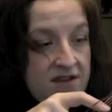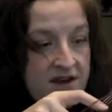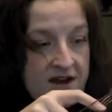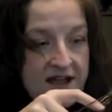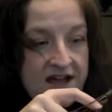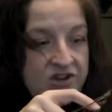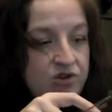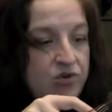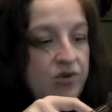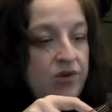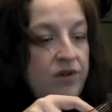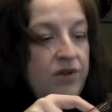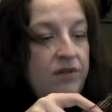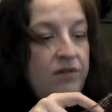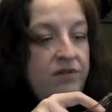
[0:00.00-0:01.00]
It's a
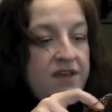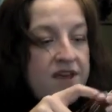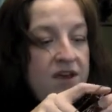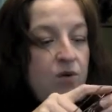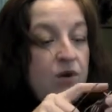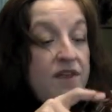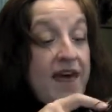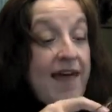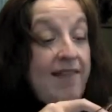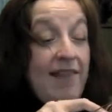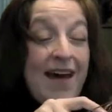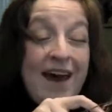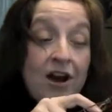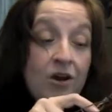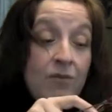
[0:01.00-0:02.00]
natural thing where that
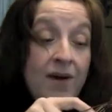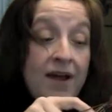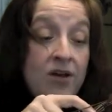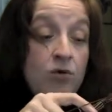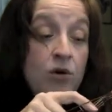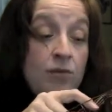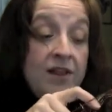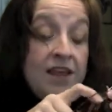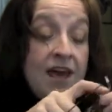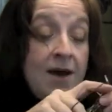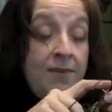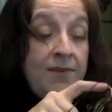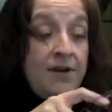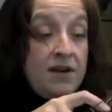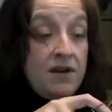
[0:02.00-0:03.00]
ladder might normally
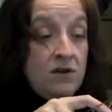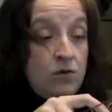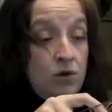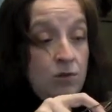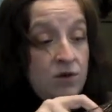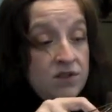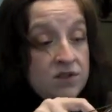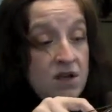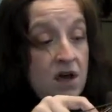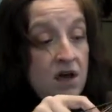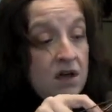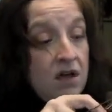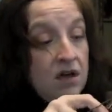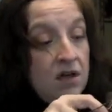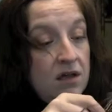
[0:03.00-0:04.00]
happen in a normal
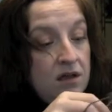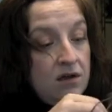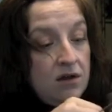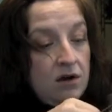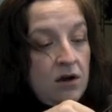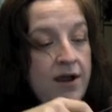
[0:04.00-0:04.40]
sock or